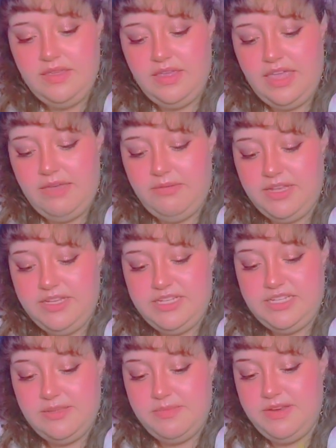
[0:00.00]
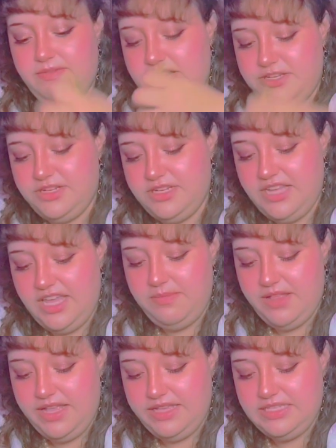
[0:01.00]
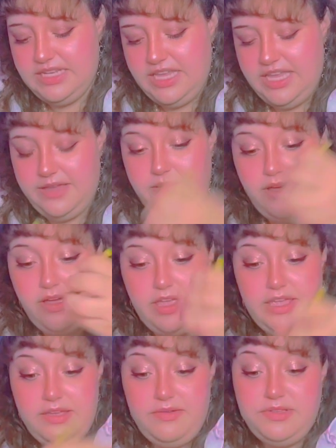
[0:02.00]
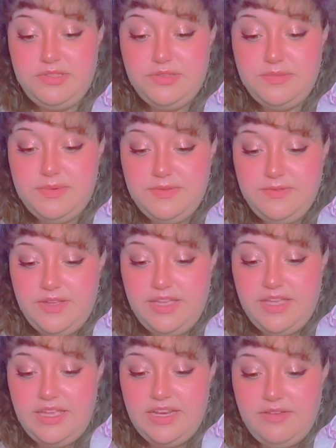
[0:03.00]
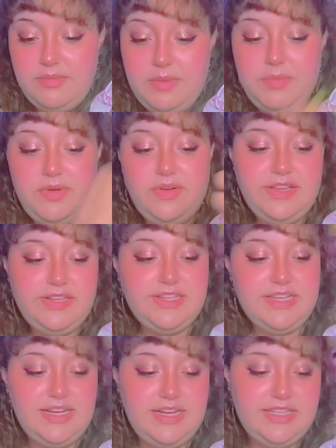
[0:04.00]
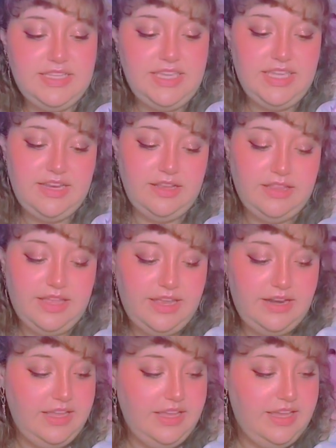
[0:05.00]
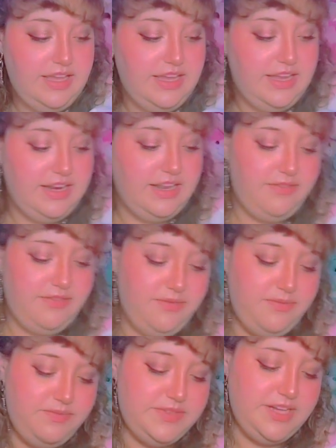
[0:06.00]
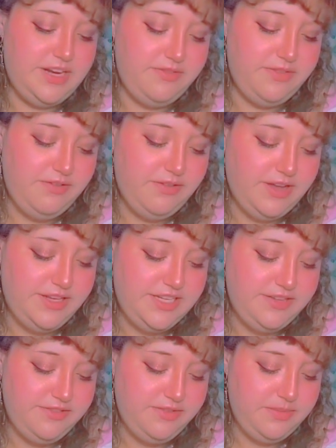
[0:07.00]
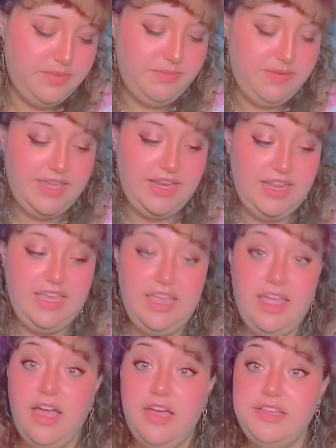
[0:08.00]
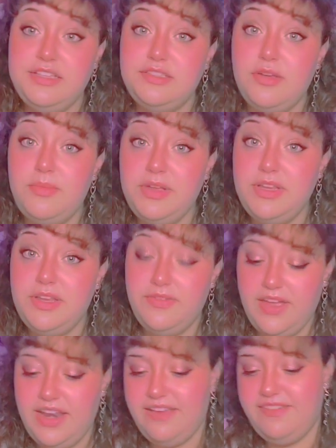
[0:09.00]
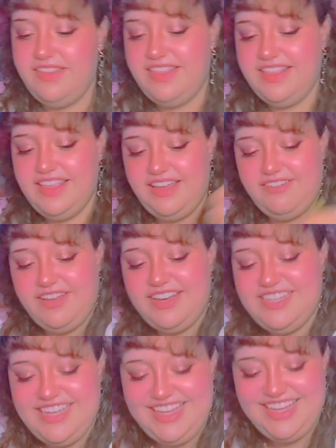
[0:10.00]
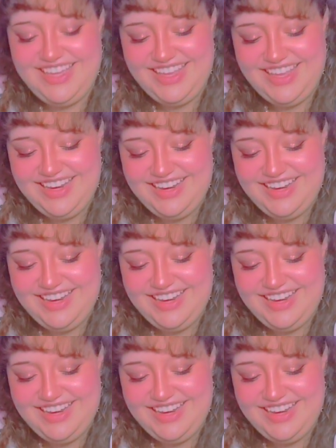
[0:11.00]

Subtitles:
I watched some Adventure Time last night. It was super fun. I remember watching it as a kid a lot, and I've started rewatching it from the beginning. So much fun. I really like watching it.